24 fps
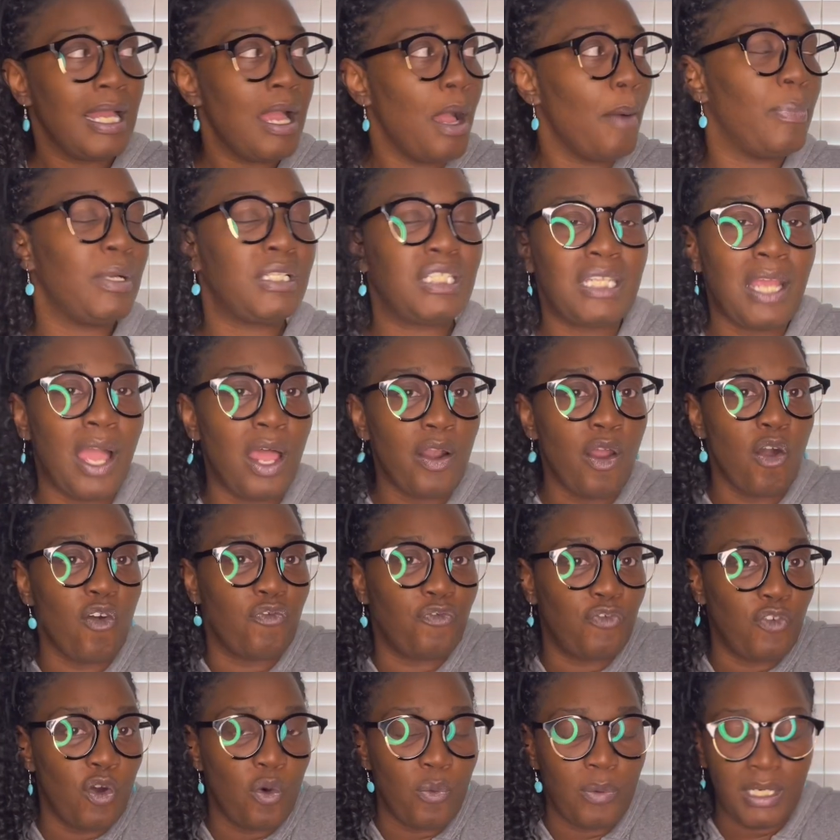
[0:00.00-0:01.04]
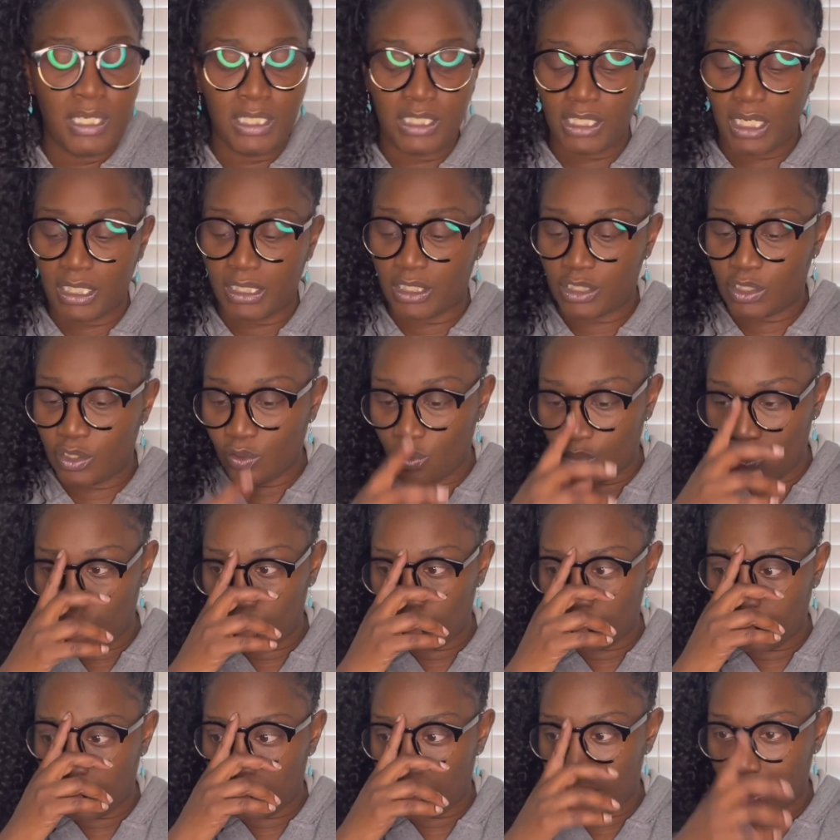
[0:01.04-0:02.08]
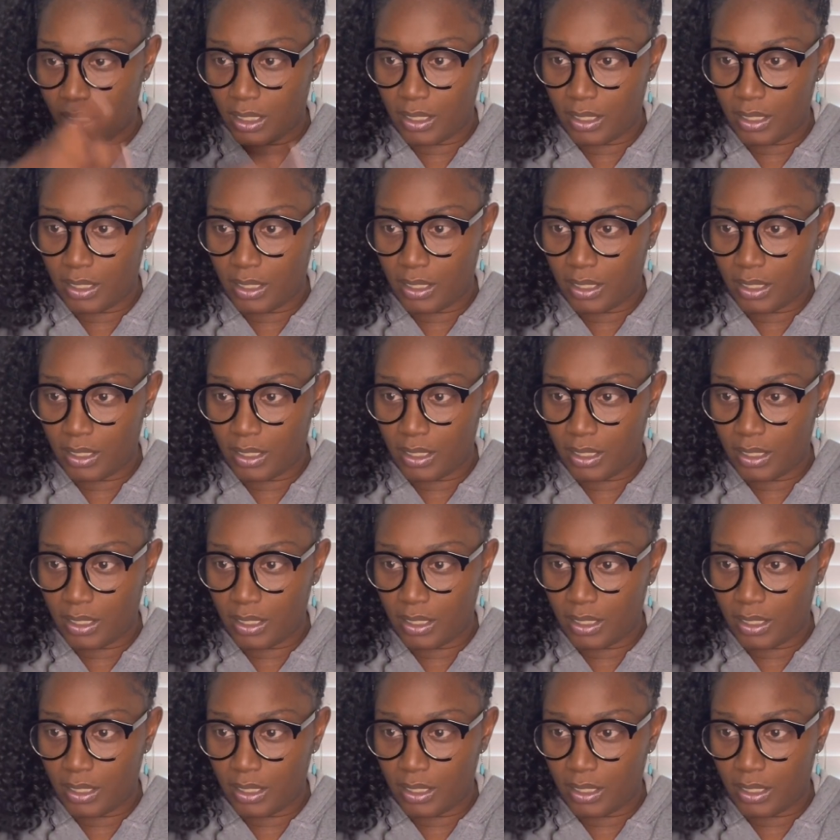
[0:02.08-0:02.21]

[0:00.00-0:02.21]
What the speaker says: But y'all don't fool with each other, so